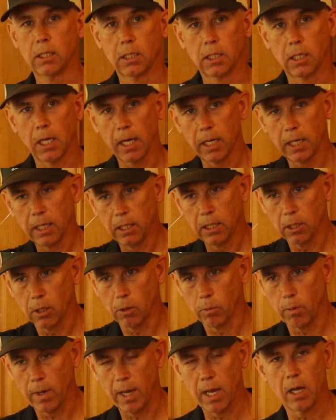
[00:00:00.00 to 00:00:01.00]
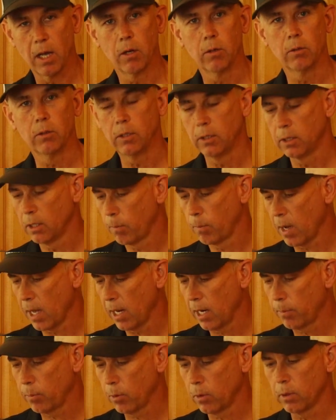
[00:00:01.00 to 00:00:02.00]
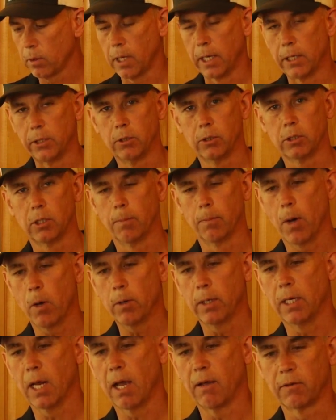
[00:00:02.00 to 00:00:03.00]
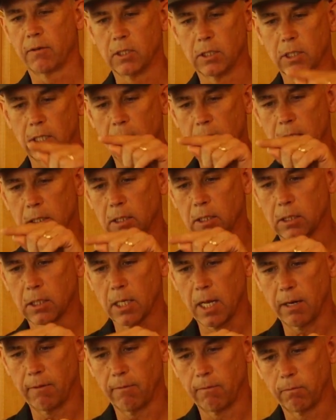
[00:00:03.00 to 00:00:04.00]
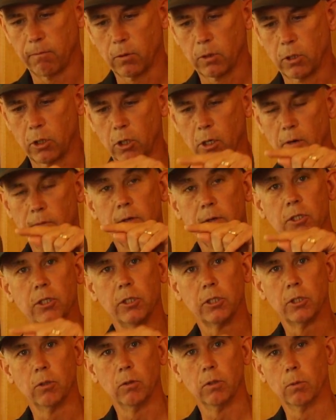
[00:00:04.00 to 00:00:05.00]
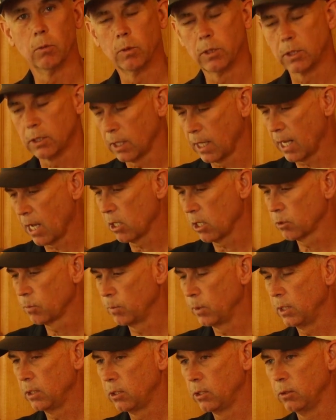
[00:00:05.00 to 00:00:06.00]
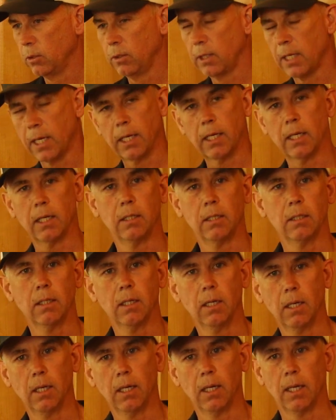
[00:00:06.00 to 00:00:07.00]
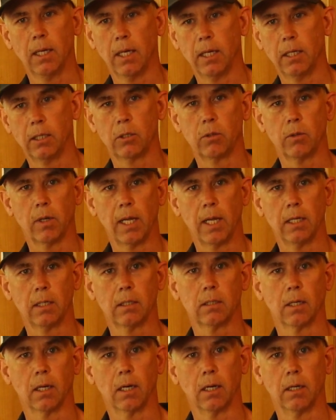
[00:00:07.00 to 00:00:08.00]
cutting around the pineapple, I used a boning knife because it has this kind of curvature to it, which allows me to get in and create